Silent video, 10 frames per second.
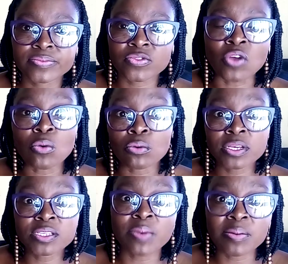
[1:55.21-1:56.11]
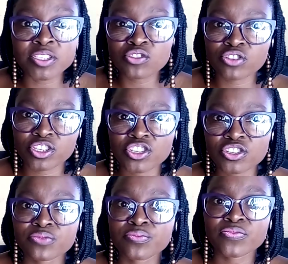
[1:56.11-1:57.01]
No, his mom is Trish,
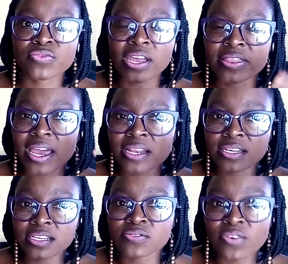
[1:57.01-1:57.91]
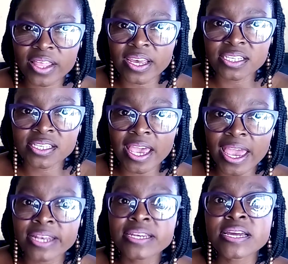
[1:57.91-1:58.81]
and then his father is
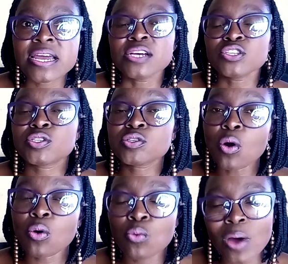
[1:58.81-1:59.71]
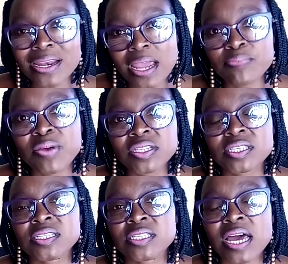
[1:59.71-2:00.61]
Ken. So what happens
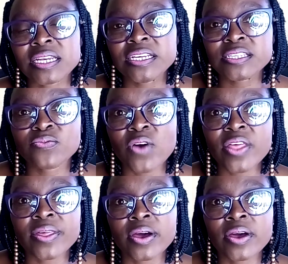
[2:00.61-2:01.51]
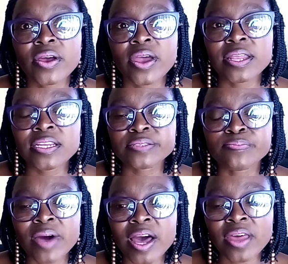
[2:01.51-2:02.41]
is that his father and his
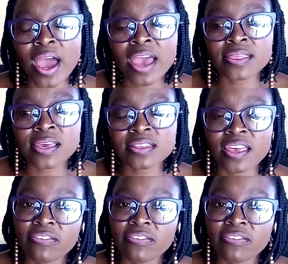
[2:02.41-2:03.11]
mother, I think they